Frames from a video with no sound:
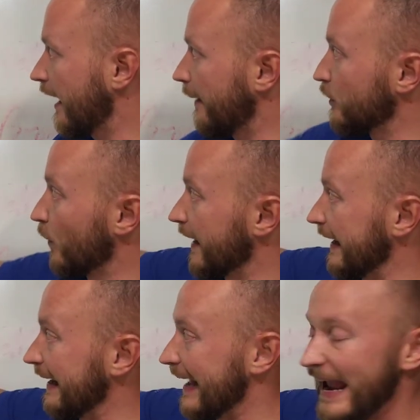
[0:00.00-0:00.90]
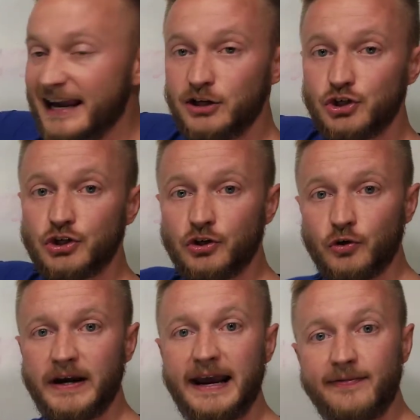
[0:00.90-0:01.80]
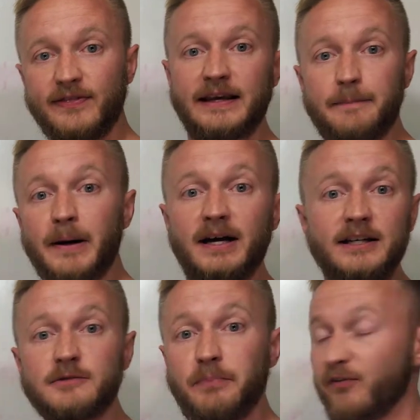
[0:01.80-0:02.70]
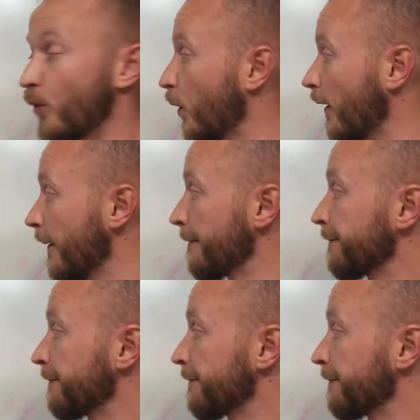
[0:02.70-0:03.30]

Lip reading: You want to engage, create the buzz before.